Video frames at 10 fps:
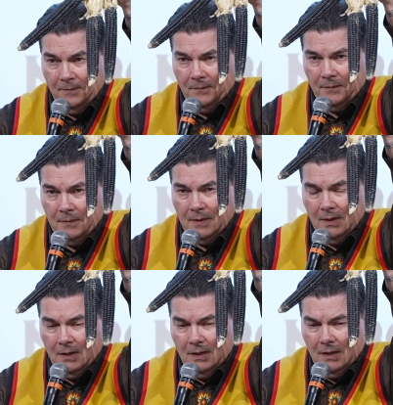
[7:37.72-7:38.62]

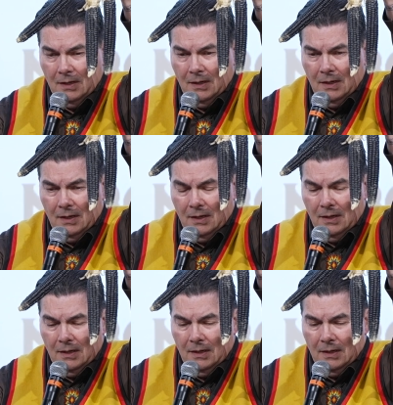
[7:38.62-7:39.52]
[no speech]